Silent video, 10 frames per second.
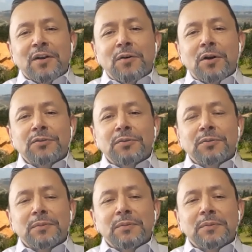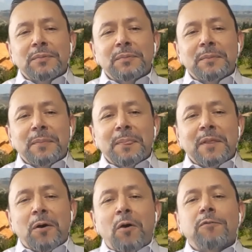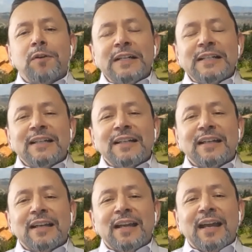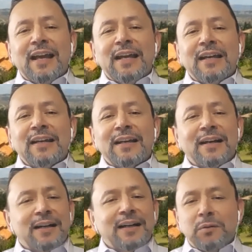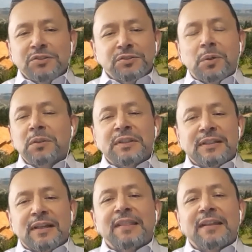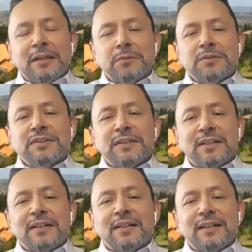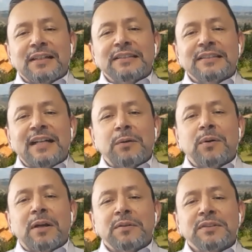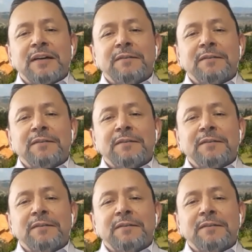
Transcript: Crush offered, and I was sold. I think it was exactly what I was